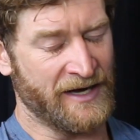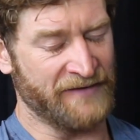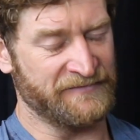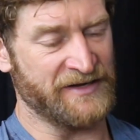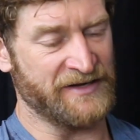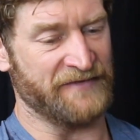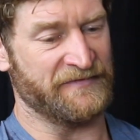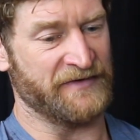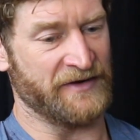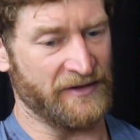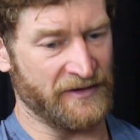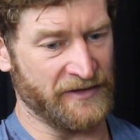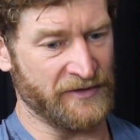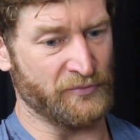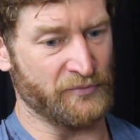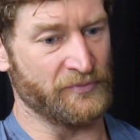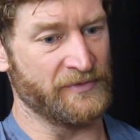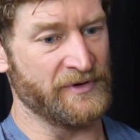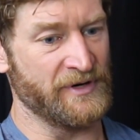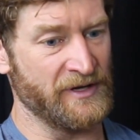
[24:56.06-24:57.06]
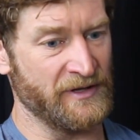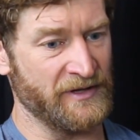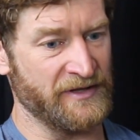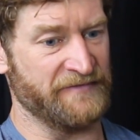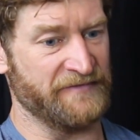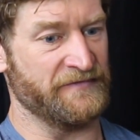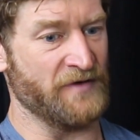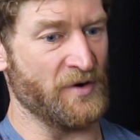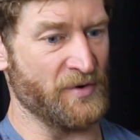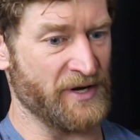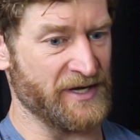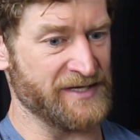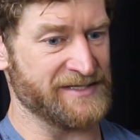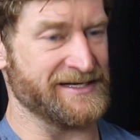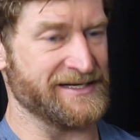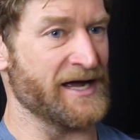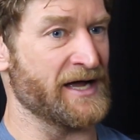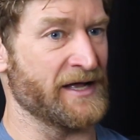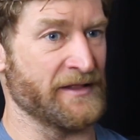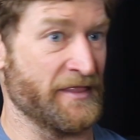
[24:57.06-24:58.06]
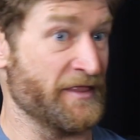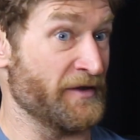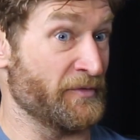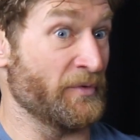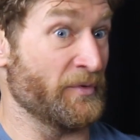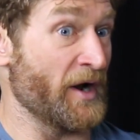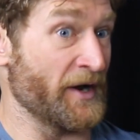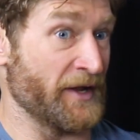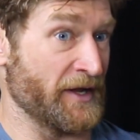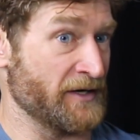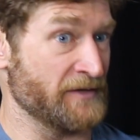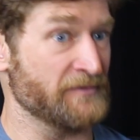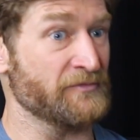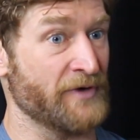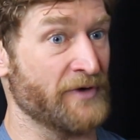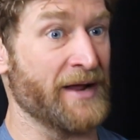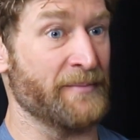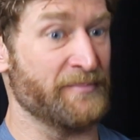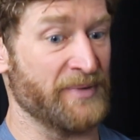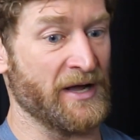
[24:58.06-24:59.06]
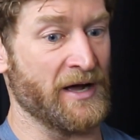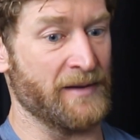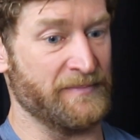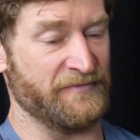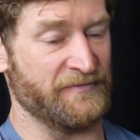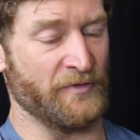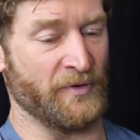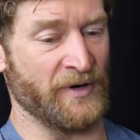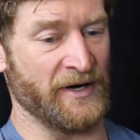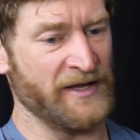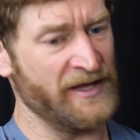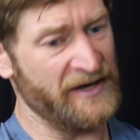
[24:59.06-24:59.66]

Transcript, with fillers: I've definitely really focused on the running, ramping up for it.